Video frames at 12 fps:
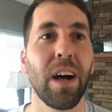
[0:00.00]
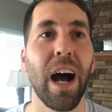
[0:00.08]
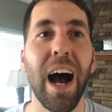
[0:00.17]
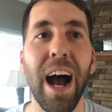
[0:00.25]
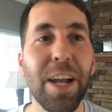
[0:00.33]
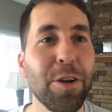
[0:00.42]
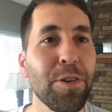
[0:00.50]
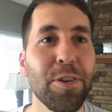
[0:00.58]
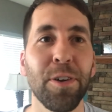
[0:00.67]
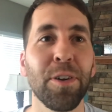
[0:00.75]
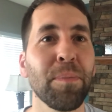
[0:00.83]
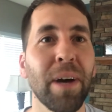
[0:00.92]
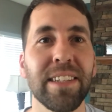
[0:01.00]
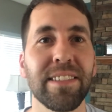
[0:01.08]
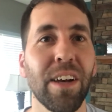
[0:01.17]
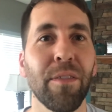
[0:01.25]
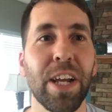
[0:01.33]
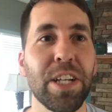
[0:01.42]
I couldn't earn my
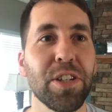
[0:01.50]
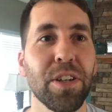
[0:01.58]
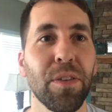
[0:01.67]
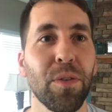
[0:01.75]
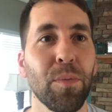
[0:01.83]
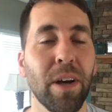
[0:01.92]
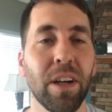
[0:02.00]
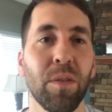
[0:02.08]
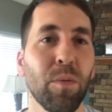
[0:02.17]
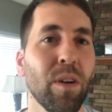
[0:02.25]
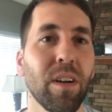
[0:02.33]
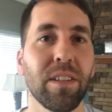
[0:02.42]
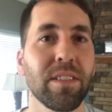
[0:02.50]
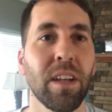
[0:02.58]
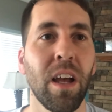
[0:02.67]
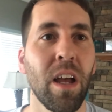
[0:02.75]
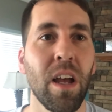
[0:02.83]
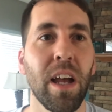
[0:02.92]
salvation through my good works.
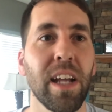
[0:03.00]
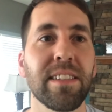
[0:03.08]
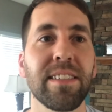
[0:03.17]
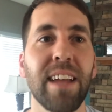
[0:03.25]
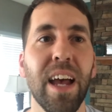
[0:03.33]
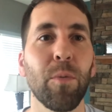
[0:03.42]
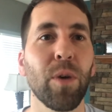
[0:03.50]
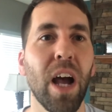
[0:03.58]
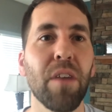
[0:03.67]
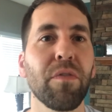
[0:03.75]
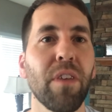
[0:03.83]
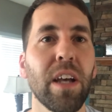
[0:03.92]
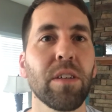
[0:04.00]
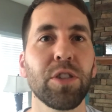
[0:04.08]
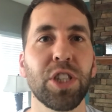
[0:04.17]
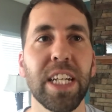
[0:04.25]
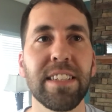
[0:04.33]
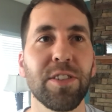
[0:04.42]
Instead, when I failed,
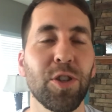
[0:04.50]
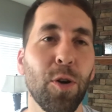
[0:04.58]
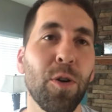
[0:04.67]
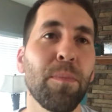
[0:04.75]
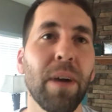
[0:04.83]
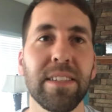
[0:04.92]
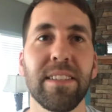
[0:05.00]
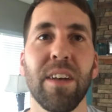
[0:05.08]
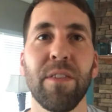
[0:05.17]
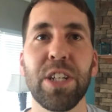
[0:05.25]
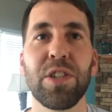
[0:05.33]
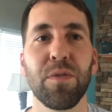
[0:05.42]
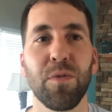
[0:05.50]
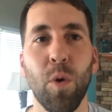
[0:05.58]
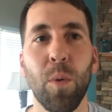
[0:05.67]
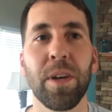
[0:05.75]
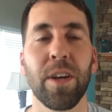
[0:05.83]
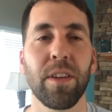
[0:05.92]
Jesus earned my salvation for
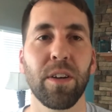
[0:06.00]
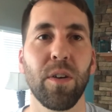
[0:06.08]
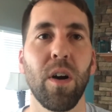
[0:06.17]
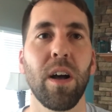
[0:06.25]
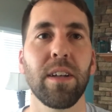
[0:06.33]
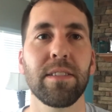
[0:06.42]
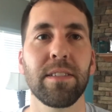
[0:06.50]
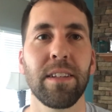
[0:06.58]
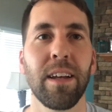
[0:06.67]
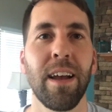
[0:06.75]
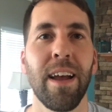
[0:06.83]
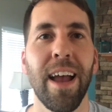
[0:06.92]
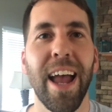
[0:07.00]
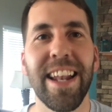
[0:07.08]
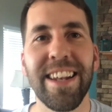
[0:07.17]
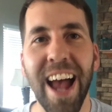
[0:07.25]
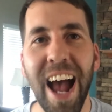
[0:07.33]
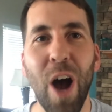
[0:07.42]
me on the cross. And
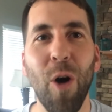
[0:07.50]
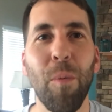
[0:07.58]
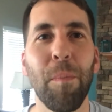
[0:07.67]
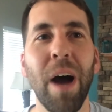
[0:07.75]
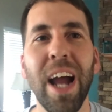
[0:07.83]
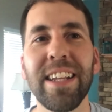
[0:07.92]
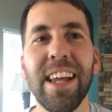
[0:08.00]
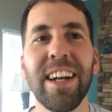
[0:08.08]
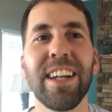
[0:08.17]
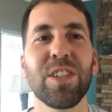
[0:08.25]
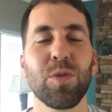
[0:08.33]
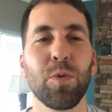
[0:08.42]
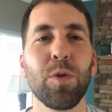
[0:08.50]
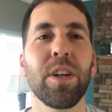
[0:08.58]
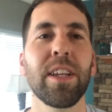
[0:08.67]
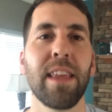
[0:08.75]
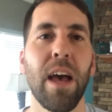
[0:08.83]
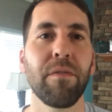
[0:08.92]
now my identity is rooted
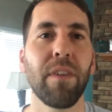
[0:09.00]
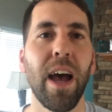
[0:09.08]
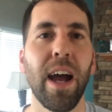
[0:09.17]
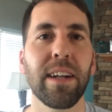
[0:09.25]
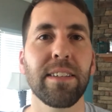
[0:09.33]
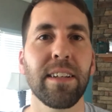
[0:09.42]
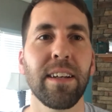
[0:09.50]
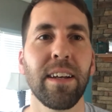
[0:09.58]
in that fact.